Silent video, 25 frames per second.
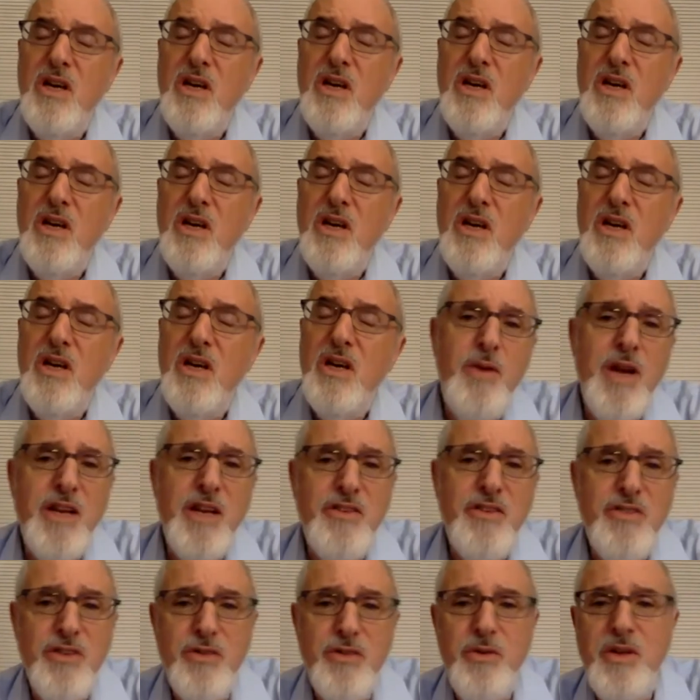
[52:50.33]
our great
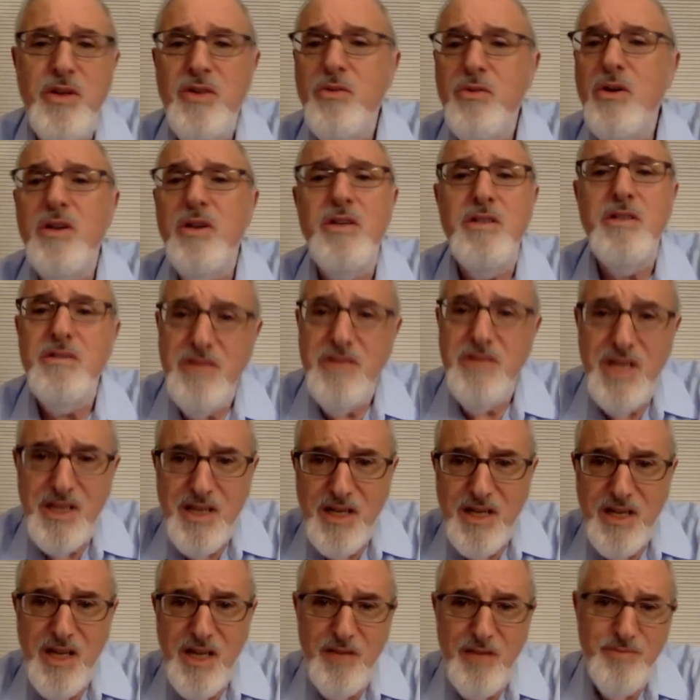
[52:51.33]
grandchildren who are yet
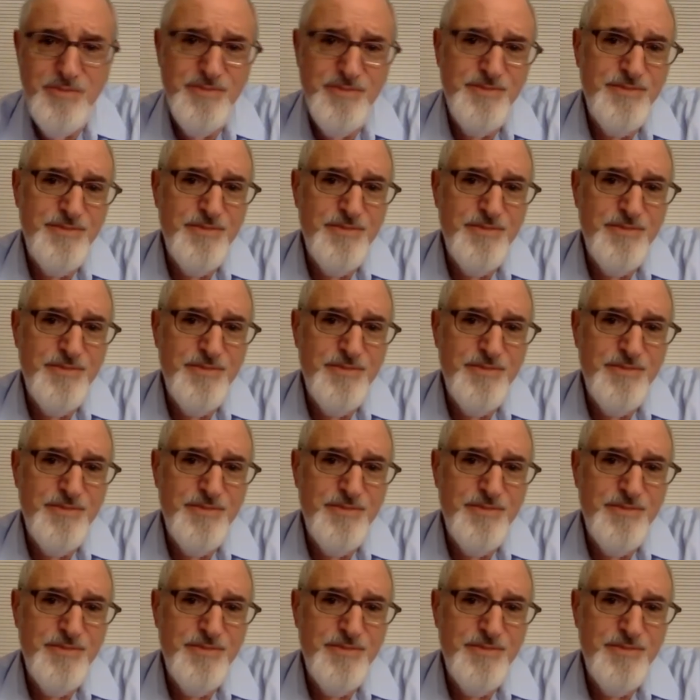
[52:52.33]
to come.